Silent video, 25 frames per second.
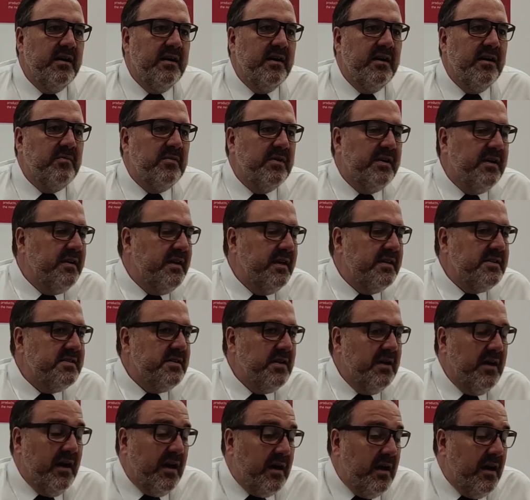and
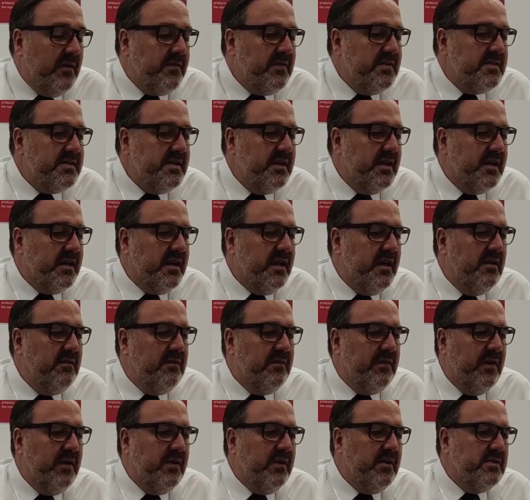that's obviously a key
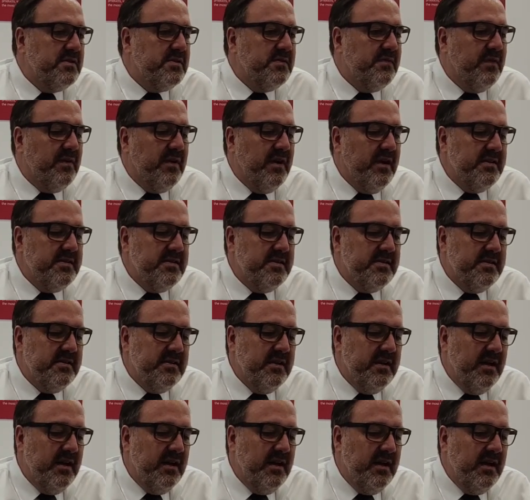focus for
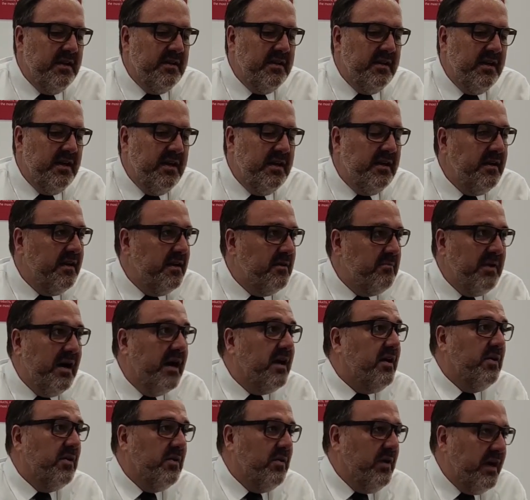us in the Indian
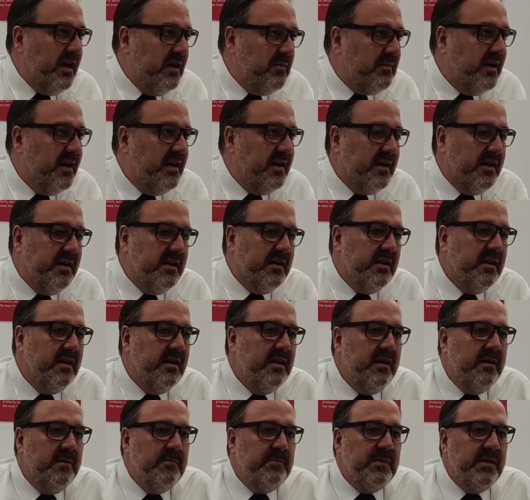market, or any market,
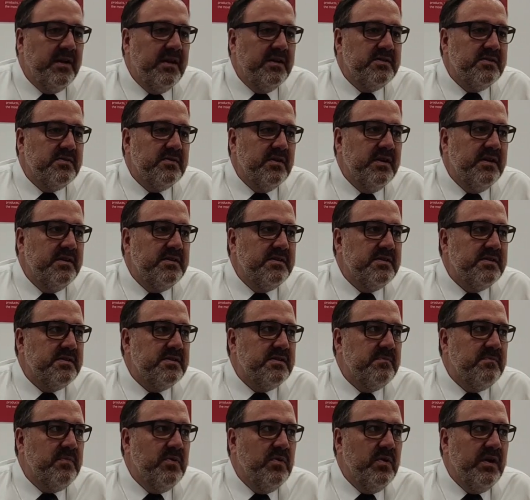is really to
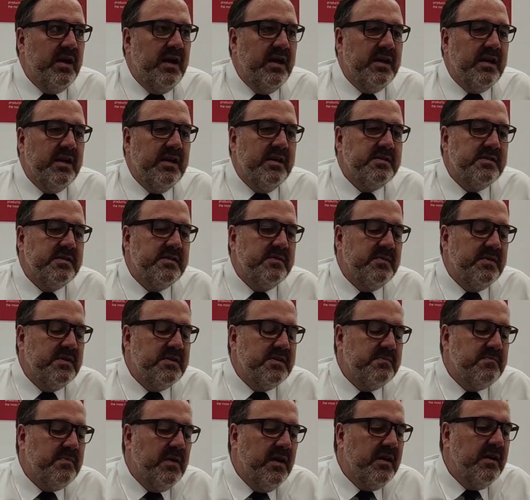support our
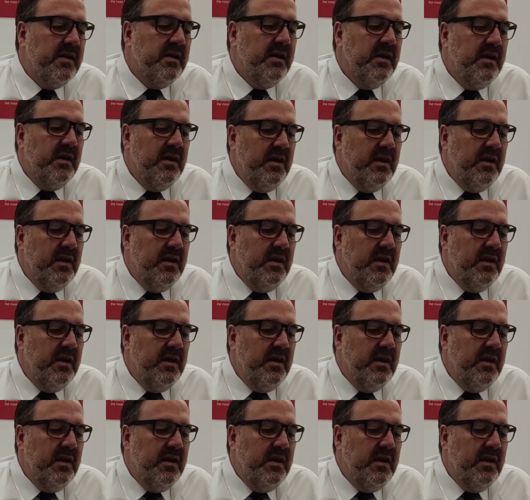customers. But